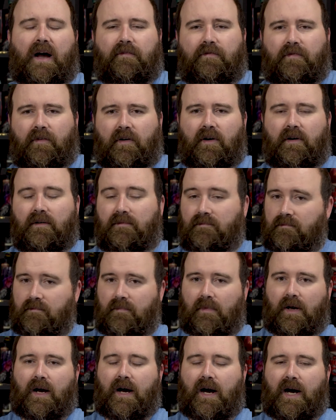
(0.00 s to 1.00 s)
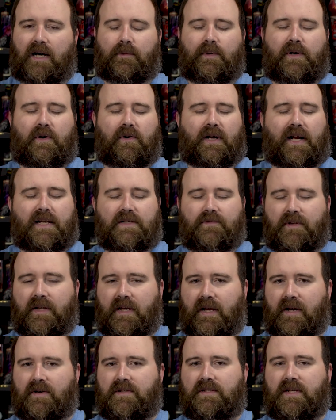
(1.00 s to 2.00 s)
for Halloween Horror Nights, for the
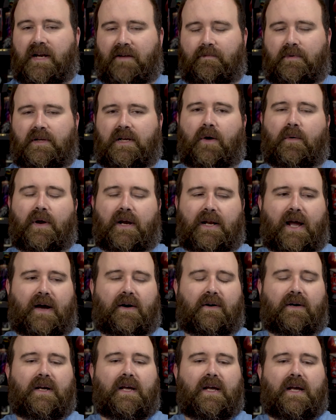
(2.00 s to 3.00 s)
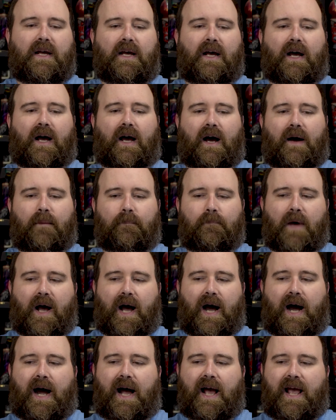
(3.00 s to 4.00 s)
years that I've been going. Now,
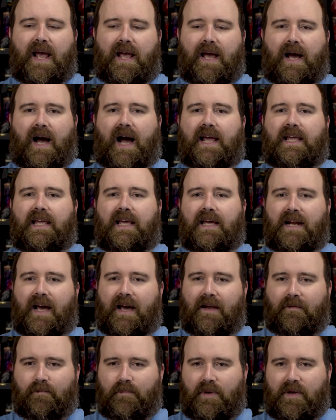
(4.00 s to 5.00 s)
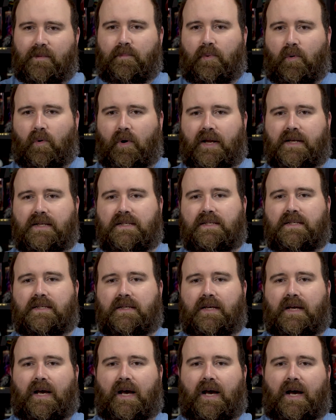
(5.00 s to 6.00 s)
I cannot pinpoint
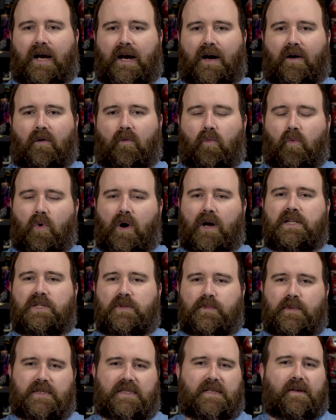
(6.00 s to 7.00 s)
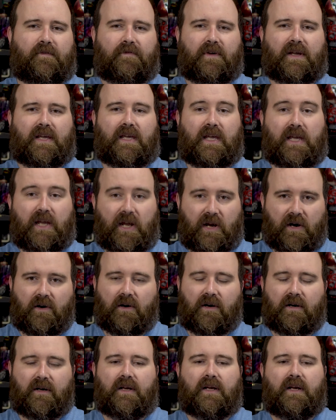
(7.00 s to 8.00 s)
one specific
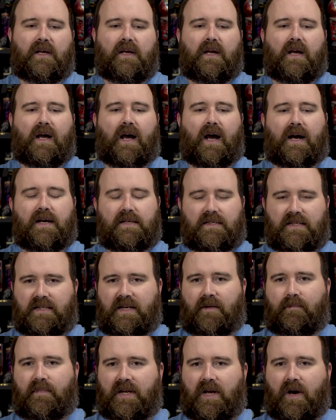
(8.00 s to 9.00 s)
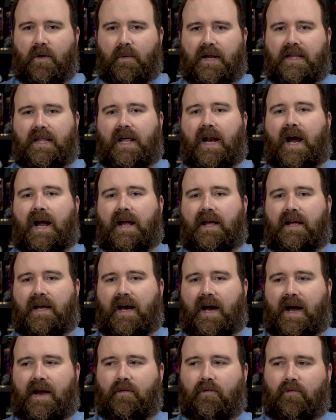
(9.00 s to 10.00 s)
year since I've been going that
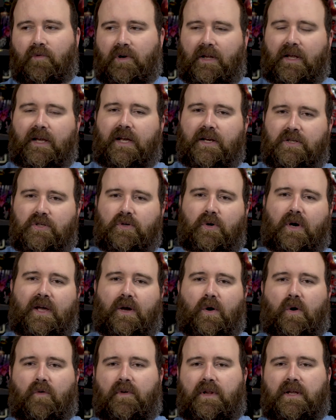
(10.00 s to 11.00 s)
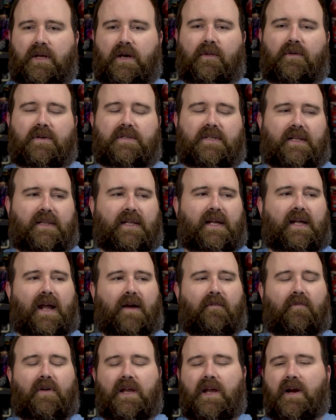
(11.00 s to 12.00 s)
I really enjoy over the others. I think
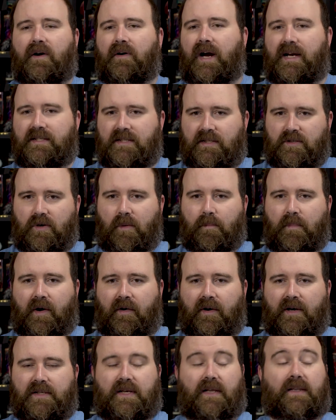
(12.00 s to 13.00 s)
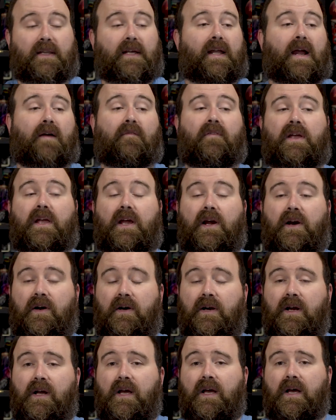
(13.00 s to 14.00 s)
every year has its own merits. I think every
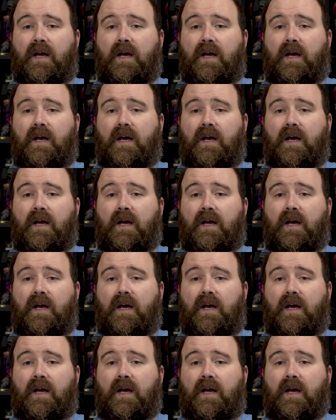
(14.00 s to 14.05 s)
year